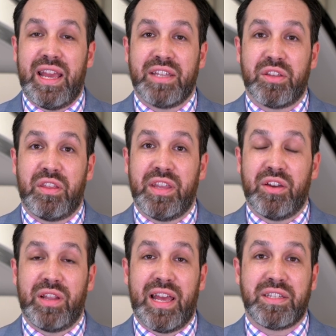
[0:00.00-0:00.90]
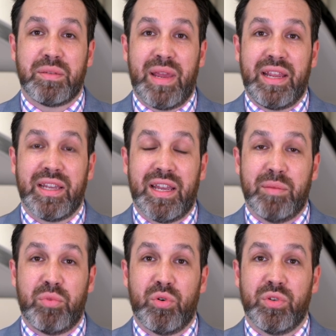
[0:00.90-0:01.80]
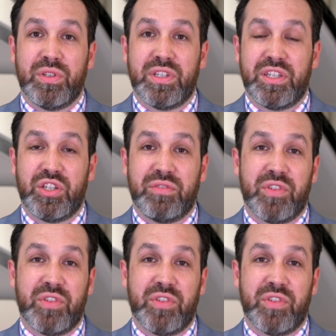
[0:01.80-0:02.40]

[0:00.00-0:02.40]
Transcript: so that they're allowed to make an important decision